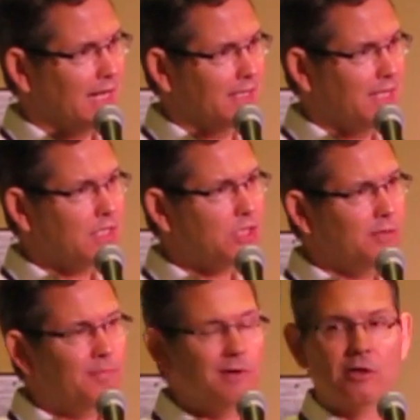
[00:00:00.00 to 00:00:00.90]
And then
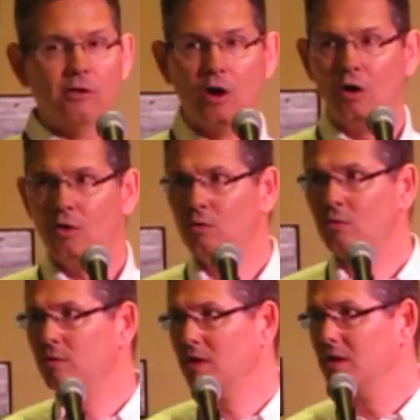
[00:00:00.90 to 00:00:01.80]
she put her
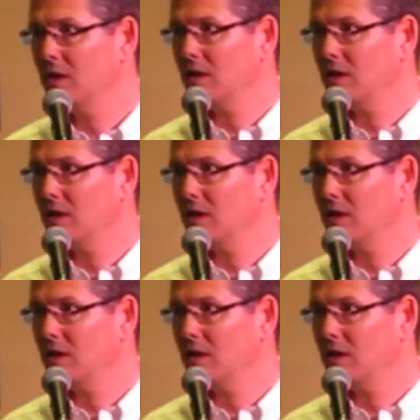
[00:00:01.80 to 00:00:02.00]
own